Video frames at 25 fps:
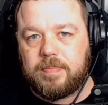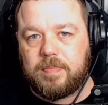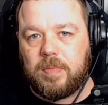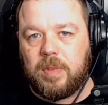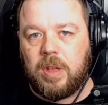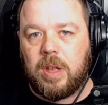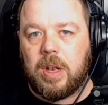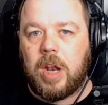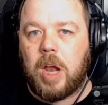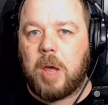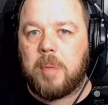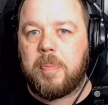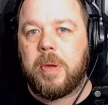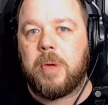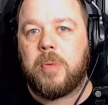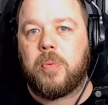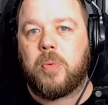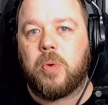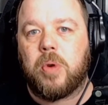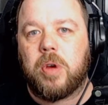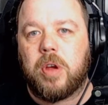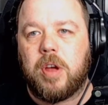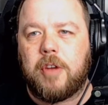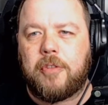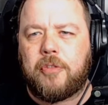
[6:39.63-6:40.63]
A lot of people
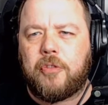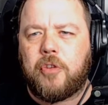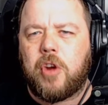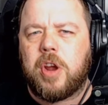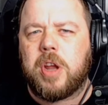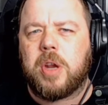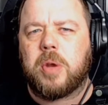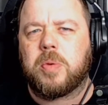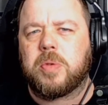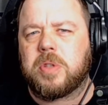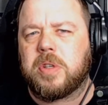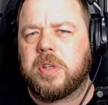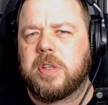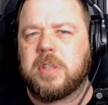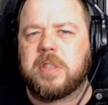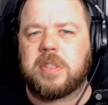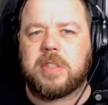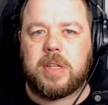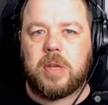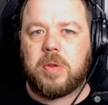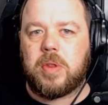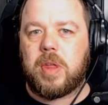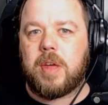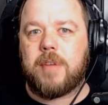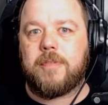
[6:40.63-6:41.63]
were afraid I was going to
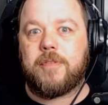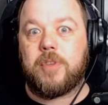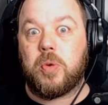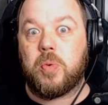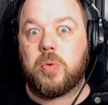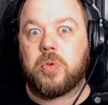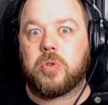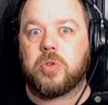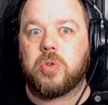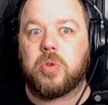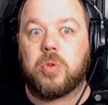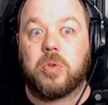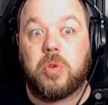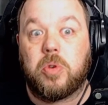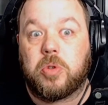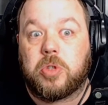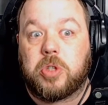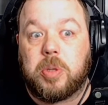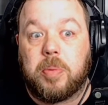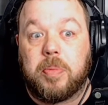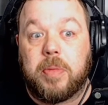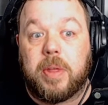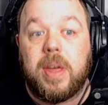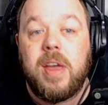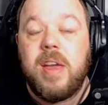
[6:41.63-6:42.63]
steal their viewers or
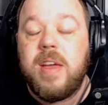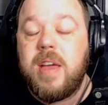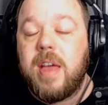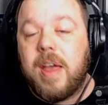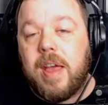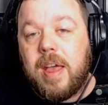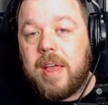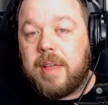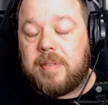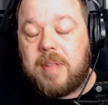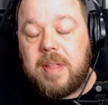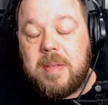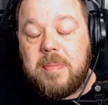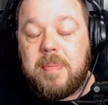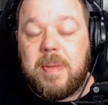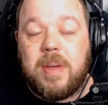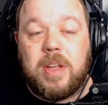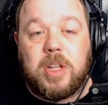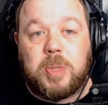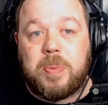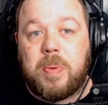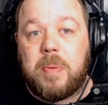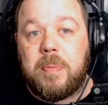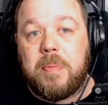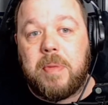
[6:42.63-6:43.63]
something. It may have
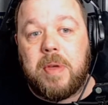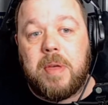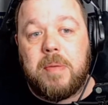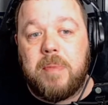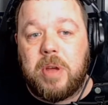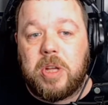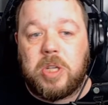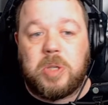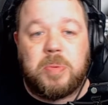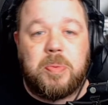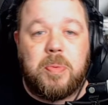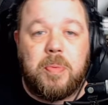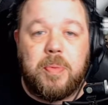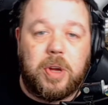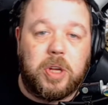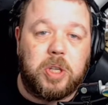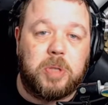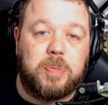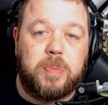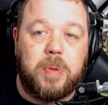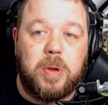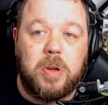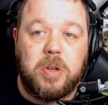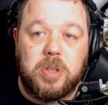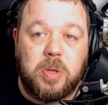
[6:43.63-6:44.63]
just been me. It may have just been my
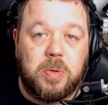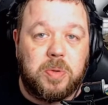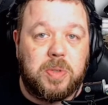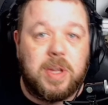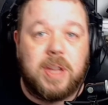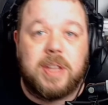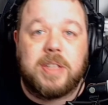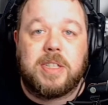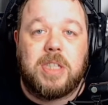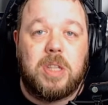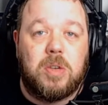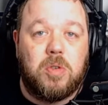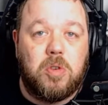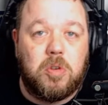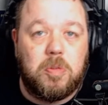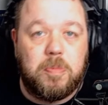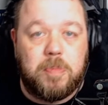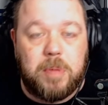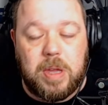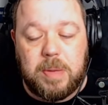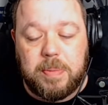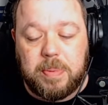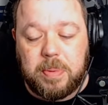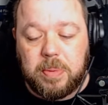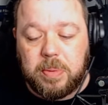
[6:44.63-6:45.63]
experience. I was asking the wrong
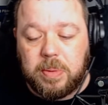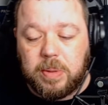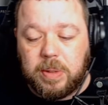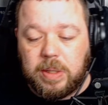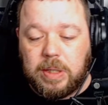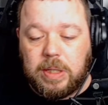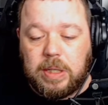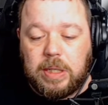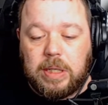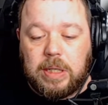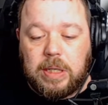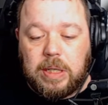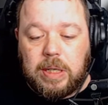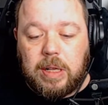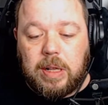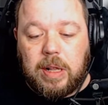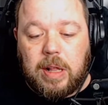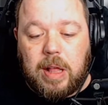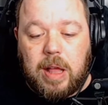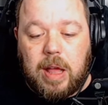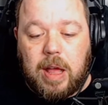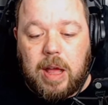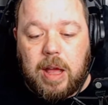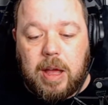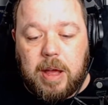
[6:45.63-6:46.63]
people.
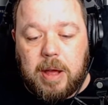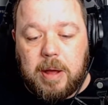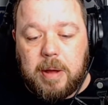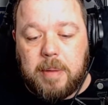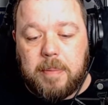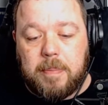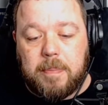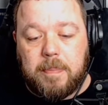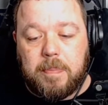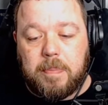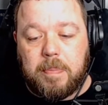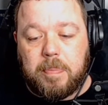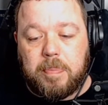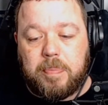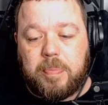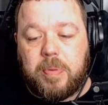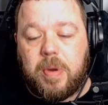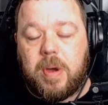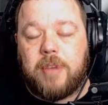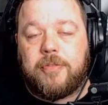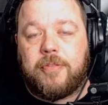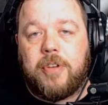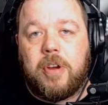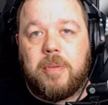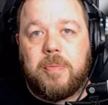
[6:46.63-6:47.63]
But I
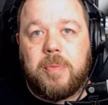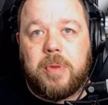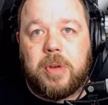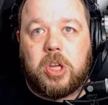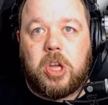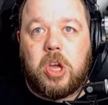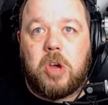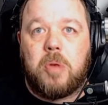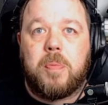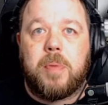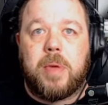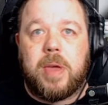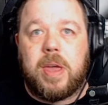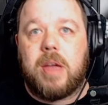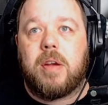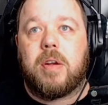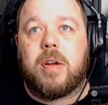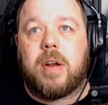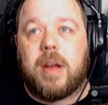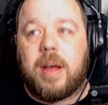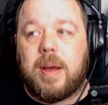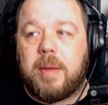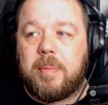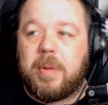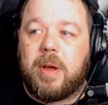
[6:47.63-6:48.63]
found when I come here and
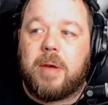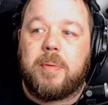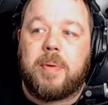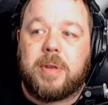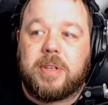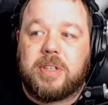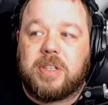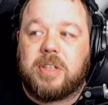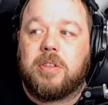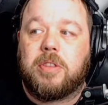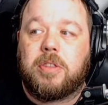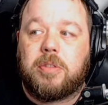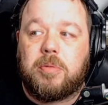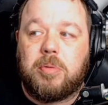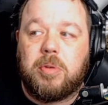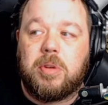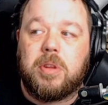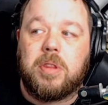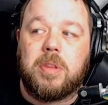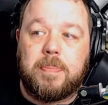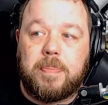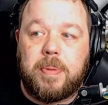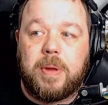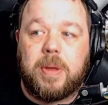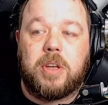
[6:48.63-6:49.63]
I'm asking 3 of the
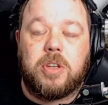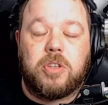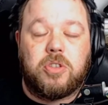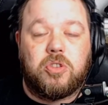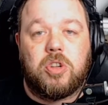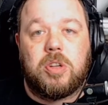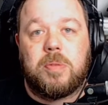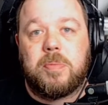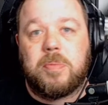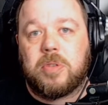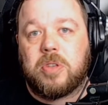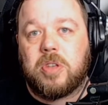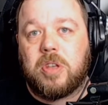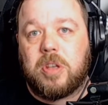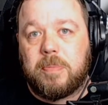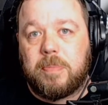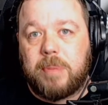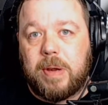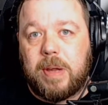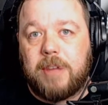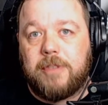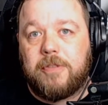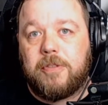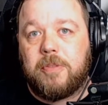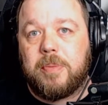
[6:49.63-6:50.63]
biggest streamers on the
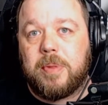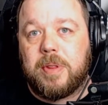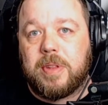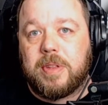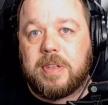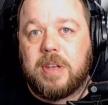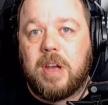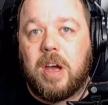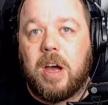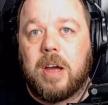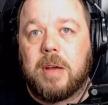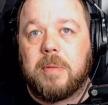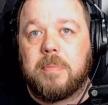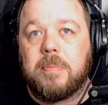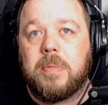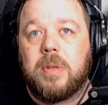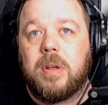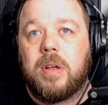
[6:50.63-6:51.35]
platform at the time